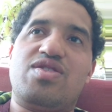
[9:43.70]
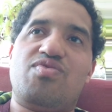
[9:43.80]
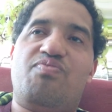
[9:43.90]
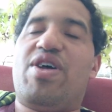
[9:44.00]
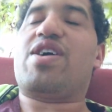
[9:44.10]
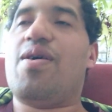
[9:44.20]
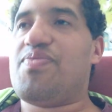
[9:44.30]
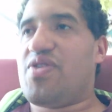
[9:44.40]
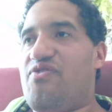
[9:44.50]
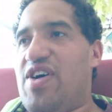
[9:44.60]
to break
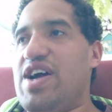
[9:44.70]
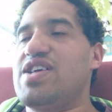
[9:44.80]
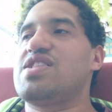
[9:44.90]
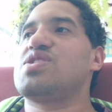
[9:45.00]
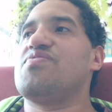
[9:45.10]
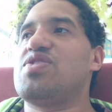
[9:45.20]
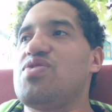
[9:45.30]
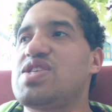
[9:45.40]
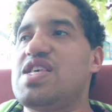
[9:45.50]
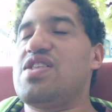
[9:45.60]
up the fight, so we
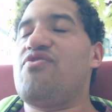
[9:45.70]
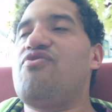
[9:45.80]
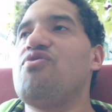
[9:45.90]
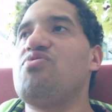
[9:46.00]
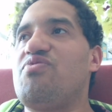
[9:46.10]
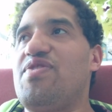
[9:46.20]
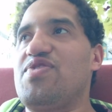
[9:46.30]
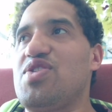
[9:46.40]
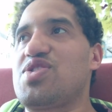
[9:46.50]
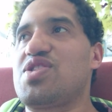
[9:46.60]
don't see the full
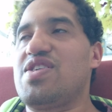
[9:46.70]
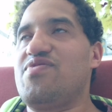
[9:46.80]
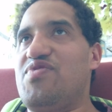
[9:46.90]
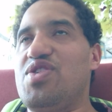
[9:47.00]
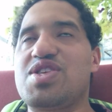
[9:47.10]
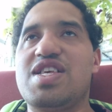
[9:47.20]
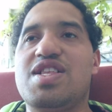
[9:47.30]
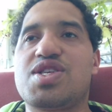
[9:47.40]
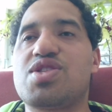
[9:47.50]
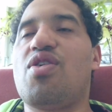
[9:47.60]
reveal. We just see
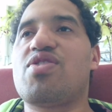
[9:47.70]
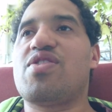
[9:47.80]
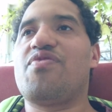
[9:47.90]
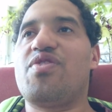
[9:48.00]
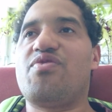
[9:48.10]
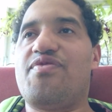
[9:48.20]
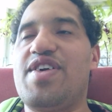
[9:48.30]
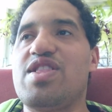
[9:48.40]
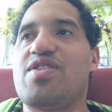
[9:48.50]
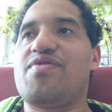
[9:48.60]
the start of the
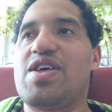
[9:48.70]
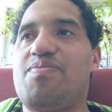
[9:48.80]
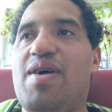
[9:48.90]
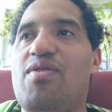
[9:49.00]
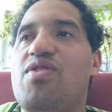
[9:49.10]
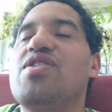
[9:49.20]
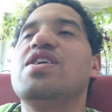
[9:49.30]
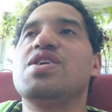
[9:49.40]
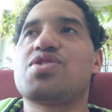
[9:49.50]
reveal of that power.